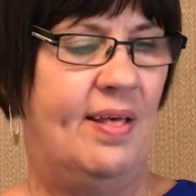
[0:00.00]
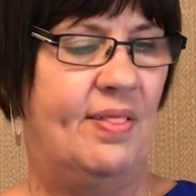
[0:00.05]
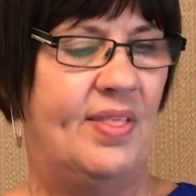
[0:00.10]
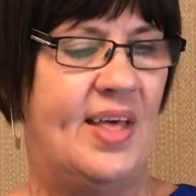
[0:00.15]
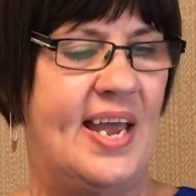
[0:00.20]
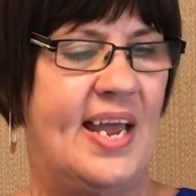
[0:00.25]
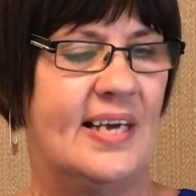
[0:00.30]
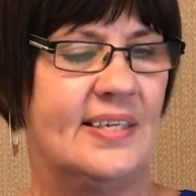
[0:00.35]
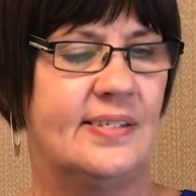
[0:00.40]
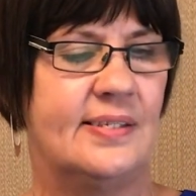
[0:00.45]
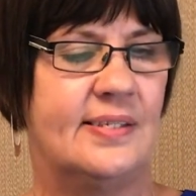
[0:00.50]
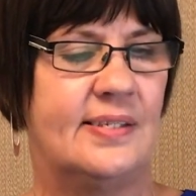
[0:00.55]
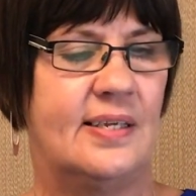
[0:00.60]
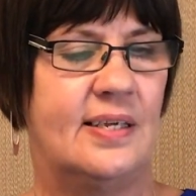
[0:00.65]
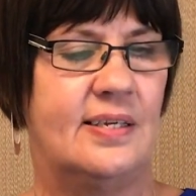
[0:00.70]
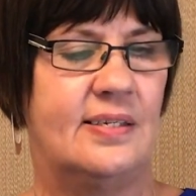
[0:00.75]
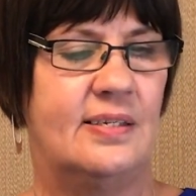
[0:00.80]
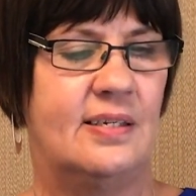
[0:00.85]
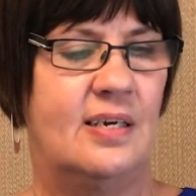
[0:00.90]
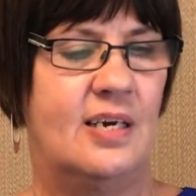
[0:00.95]
They
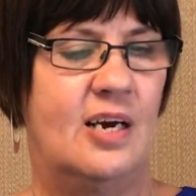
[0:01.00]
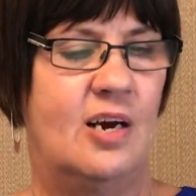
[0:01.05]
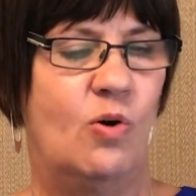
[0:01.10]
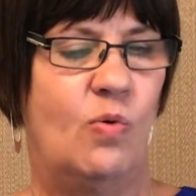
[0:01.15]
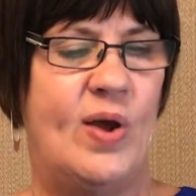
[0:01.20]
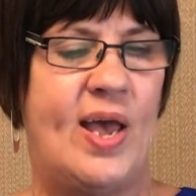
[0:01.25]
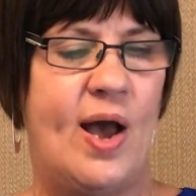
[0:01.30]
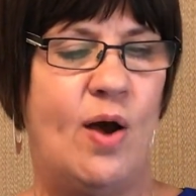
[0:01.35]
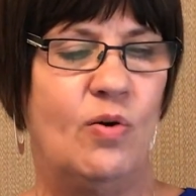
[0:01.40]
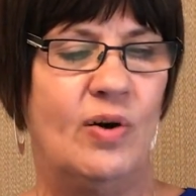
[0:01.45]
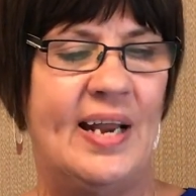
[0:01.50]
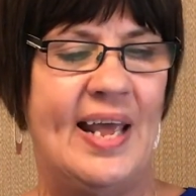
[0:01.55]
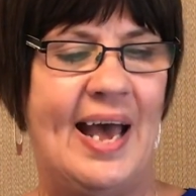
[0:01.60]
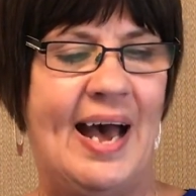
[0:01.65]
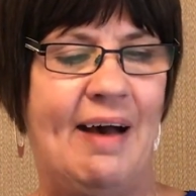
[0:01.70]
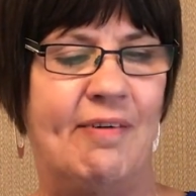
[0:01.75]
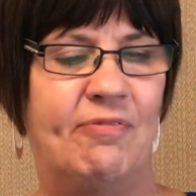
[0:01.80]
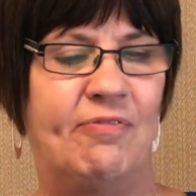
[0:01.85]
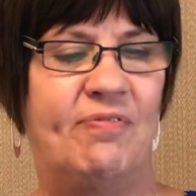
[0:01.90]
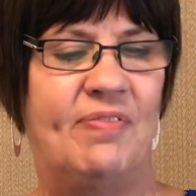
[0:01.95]
answered, "We only
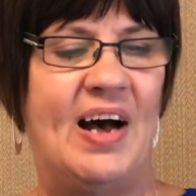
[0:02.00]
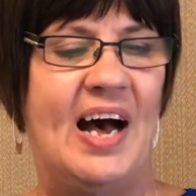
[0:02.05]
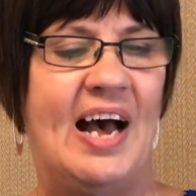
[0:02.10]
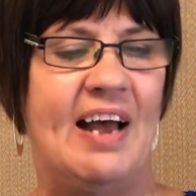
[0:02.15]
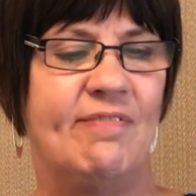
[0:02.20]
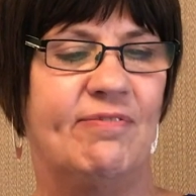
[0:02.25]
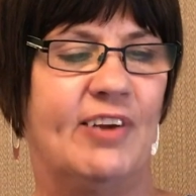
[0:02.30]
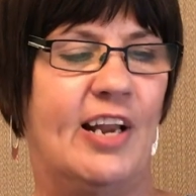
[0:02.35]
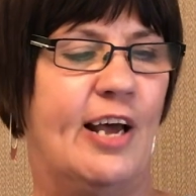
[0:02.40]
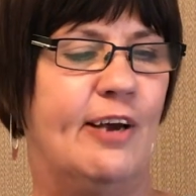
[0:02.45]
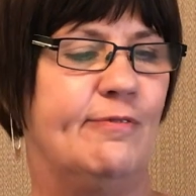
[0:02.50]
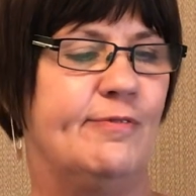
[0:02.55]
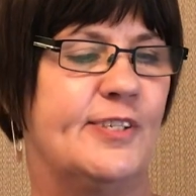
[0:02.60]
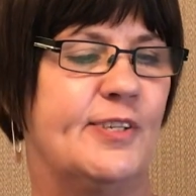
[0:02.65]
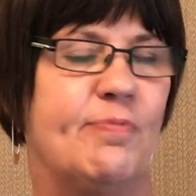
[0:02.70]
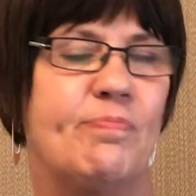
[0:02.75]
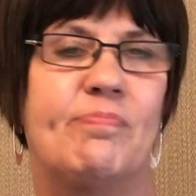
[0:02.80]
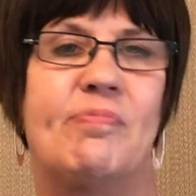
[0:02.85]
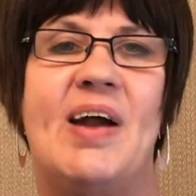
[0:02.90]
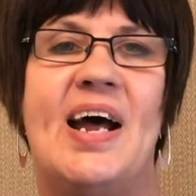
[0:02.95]
have 5
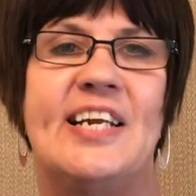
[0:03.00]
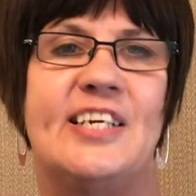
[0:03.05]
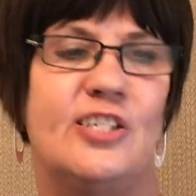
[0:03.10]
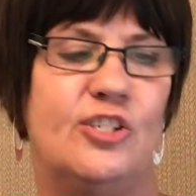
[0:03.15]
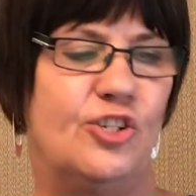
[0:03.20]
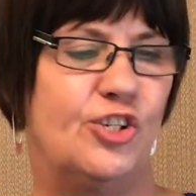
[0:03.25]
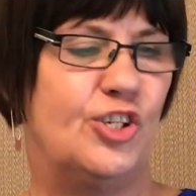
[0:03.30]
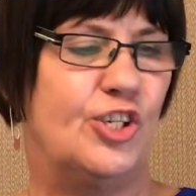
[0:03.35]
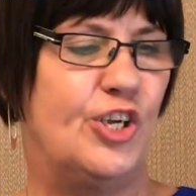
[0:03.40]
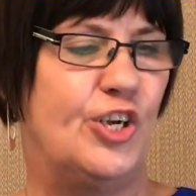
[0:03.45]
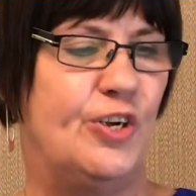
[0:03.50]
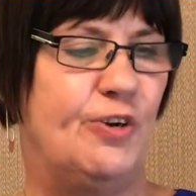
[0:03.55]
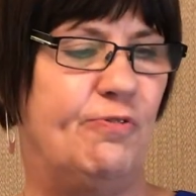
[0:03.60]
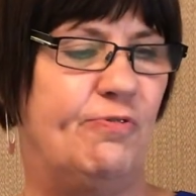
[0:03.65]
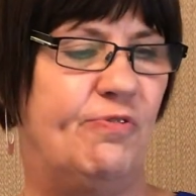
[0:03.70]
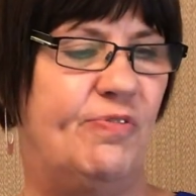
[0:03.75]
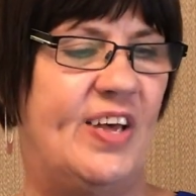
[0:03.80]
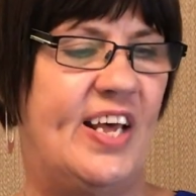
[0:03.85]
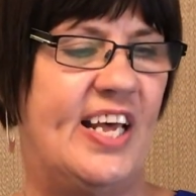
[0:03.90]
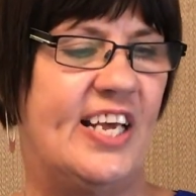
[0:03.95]
loaves of bread and 2
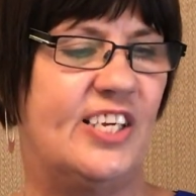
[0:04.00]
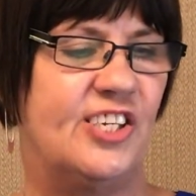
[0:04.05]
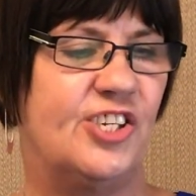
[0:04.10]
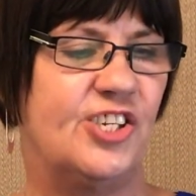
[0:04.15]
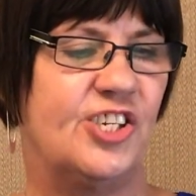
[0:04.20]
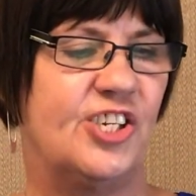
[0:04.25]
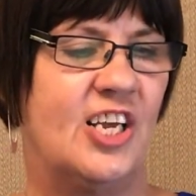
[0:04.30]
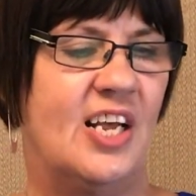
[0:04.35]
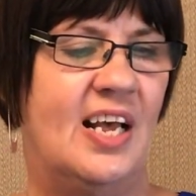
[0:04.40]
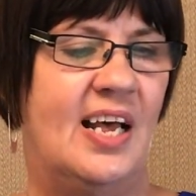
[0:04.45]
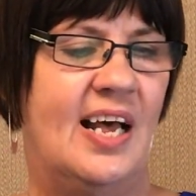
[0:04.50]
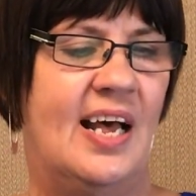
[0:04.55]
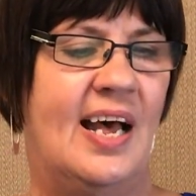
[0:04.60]
fish,